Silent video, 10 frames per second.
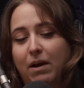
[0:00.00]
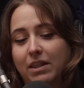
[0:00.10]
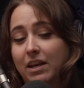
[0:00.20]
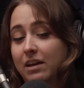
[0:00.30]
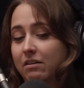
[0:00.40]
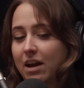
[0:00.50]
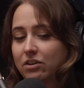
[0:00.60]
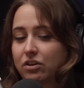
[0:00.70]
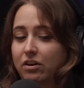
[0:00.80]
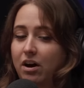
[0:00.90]
by the
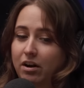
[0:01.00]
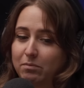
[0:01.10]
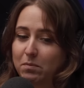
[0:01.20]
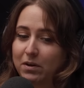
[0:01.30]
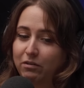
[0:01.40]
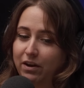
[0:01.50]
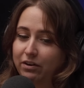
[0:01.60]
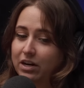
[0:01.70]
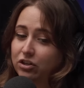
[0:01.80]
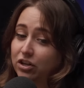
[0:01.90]
International Automobile
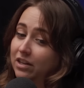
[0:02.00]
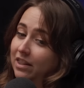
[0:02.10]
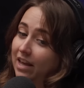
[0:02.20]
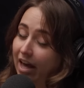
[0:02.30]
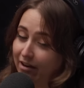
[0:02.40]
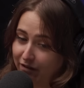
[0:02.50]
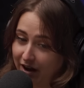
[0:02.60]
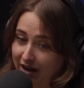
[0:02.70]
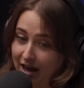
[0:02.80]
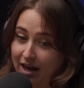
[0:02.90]
Federation, the
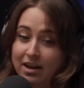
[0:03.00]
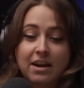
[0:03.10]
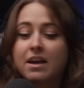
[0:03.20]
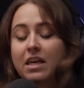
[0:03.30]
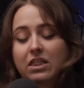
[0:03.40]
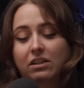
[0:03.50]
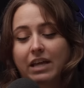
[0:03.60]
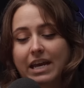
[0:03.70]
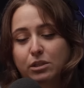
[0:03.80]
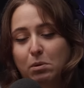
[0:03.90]
FIA, the
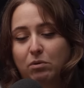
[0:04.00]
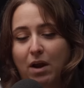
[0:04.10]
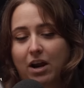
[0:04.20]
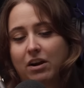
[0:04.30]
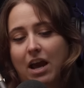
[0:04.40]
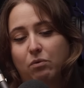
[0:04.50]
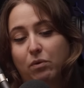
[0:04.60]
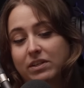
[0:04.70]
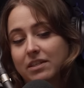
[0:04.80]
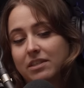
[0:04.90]
land speed record had
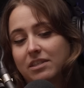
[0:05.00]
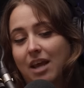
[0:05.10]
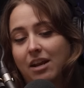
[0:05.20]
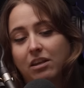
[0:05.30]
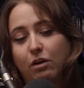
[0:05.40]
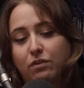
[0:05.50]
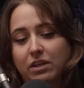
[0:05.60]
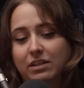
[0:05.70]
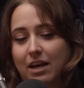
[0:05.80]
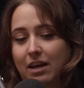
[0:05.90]
risen steadily over
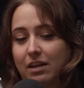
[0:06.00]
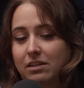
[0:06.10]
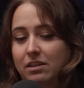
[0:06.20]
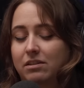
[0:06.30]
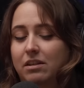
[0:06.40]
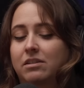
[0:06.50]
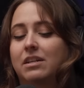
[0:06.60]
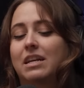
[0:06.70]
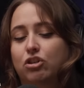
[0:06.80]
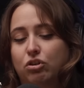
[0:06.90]
the decades since its
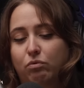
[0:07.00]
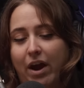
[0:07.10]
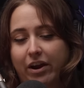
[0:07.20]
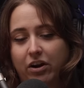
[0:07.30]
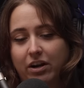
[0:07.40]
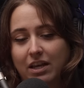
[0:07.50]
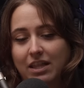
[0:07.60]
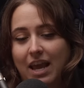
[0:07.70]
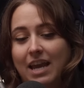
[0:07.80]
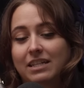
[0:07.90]
initial record in
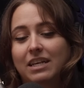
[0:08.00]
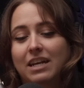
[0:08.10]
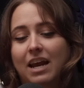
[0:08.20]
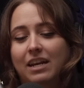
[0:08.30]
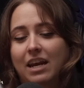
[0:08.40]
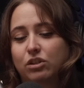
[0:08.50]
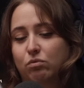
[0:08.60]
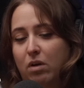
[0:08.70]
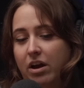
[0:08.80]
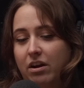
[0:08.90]
the
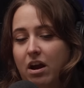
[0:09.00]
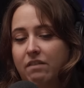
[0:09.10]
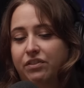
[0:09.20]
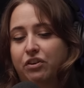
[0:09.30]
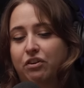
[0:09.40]
1898's run of